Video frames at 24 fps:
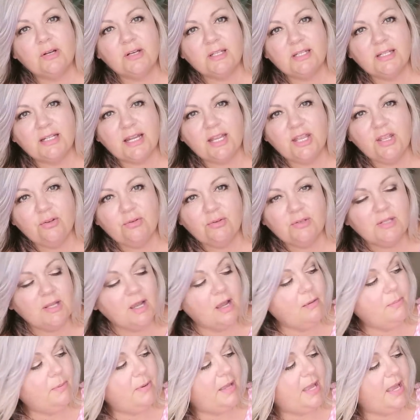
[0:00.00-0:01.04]
that I used
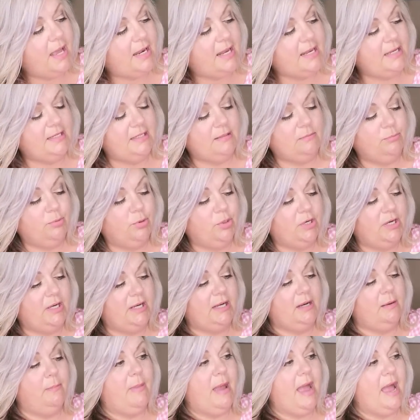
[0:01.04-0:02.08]
up, and I didn't put it
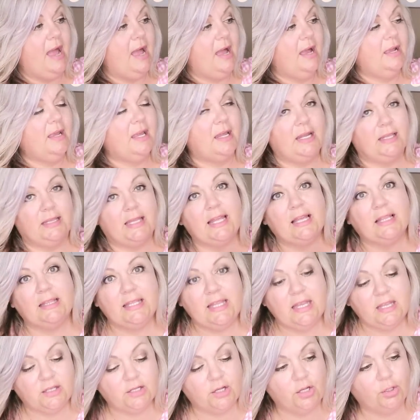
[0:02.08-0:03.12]
in a bag, and it like
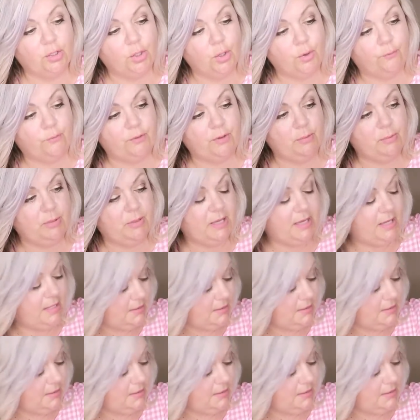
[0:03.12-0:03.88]
leaked all over the place.